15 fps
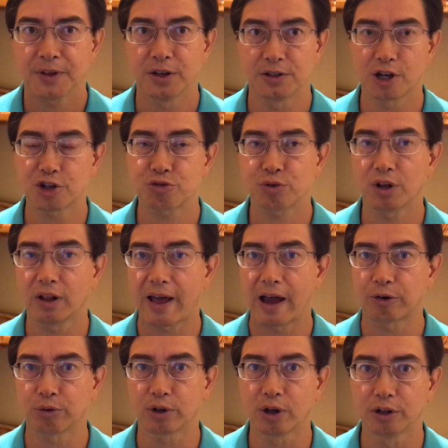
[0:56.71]
industrial
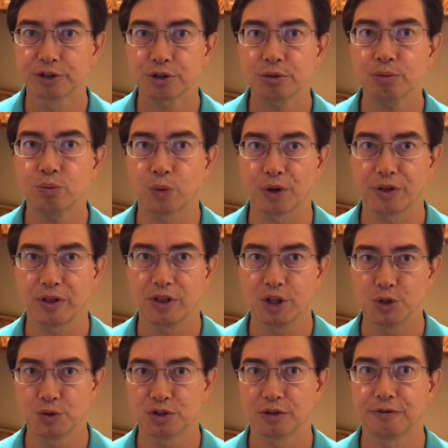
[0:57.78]
agriculture with
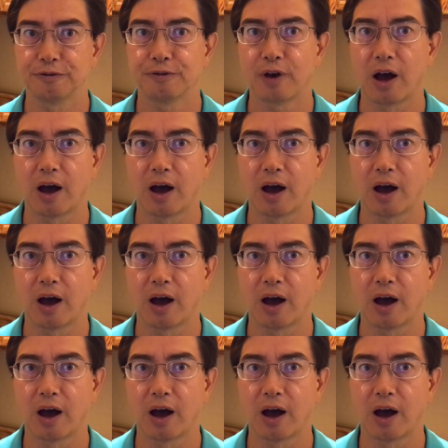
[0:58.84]
the use of